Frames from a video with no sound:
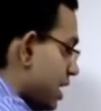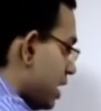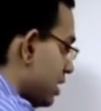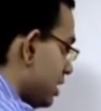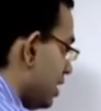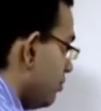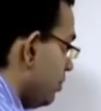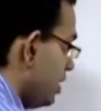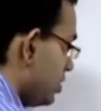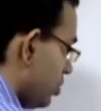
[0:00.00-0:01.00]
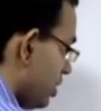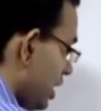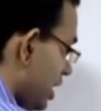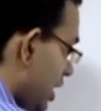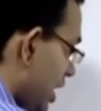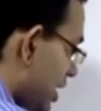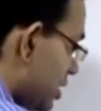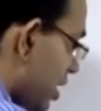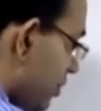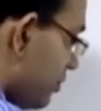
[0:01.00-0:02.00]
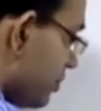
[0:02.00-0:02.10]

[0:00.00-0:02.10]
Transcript: other than v. So, d dx of